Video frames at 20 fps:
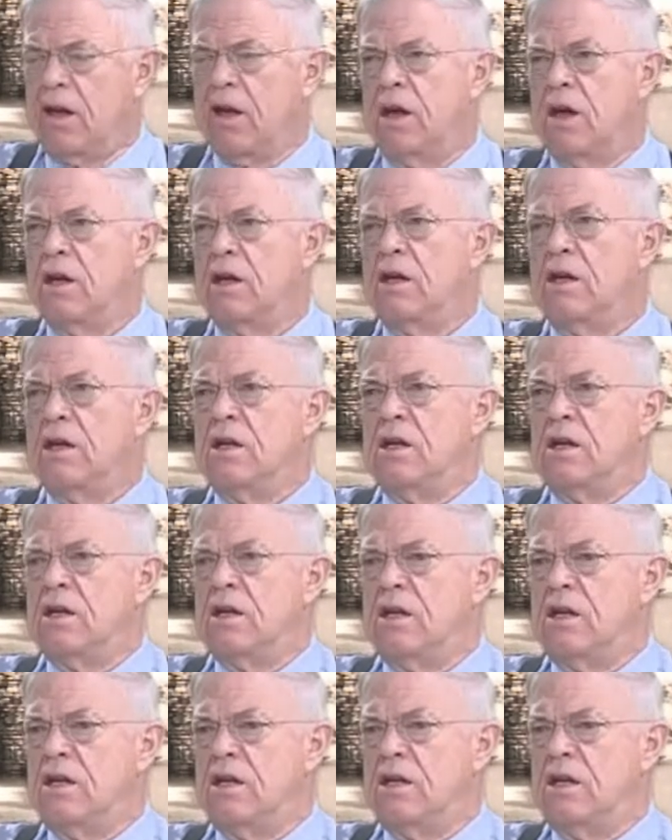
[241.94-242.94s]
Uh,
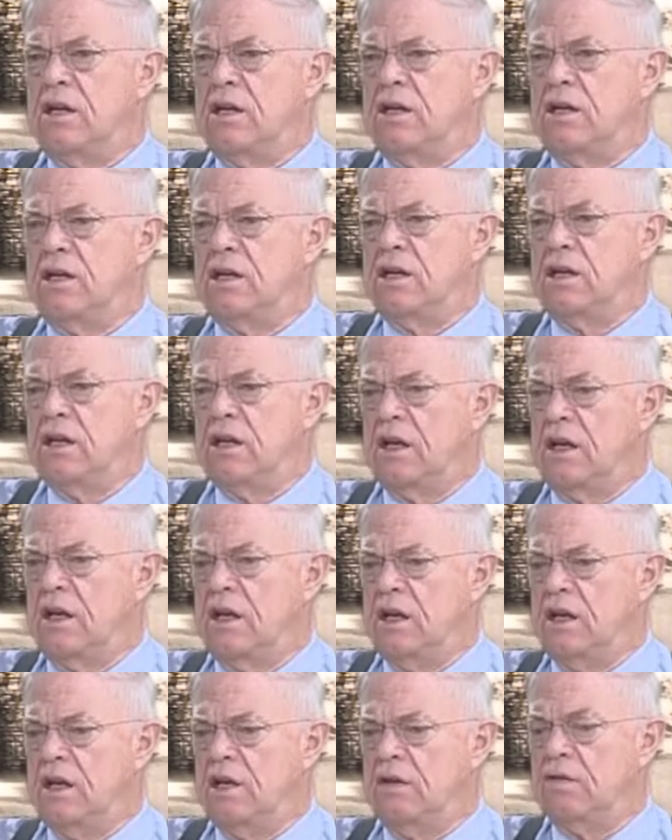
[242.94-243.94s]
did
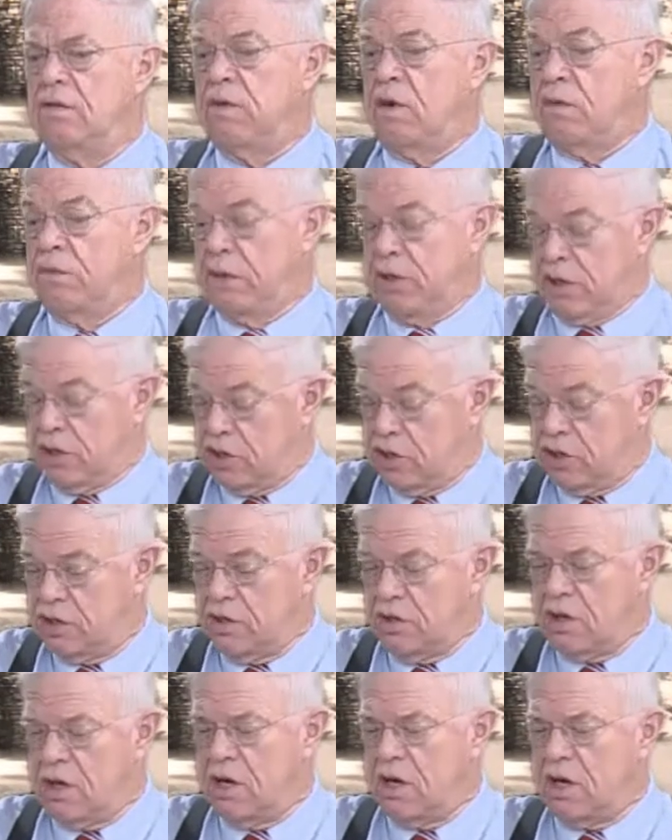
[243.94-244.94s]
he from the
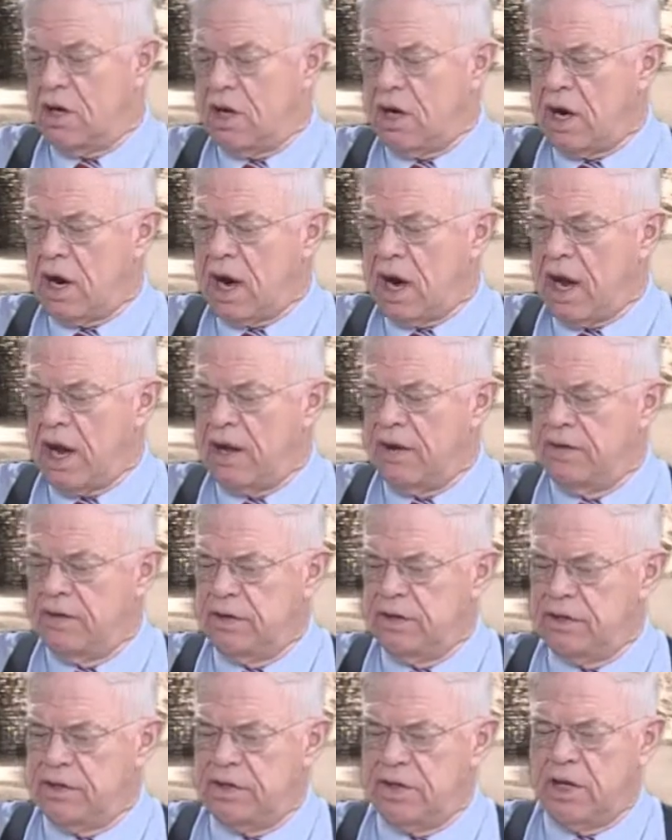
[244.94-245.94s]
start have
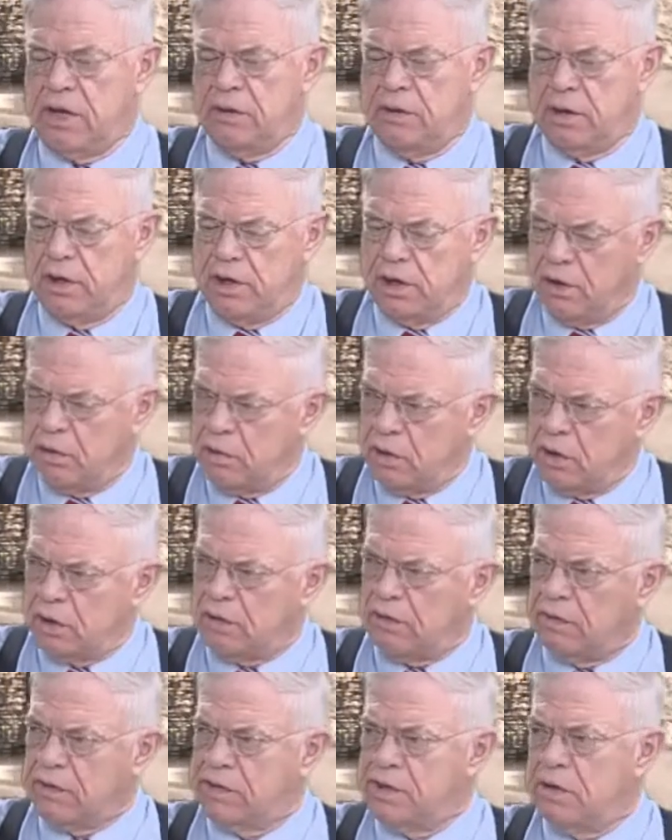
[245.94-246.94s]
his shop or did he
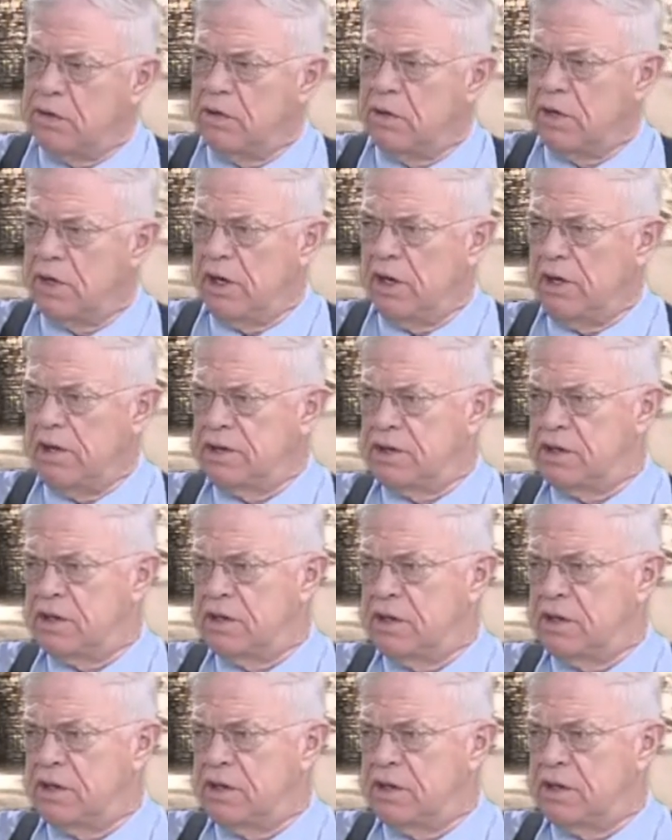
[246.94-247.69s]
work for someone else?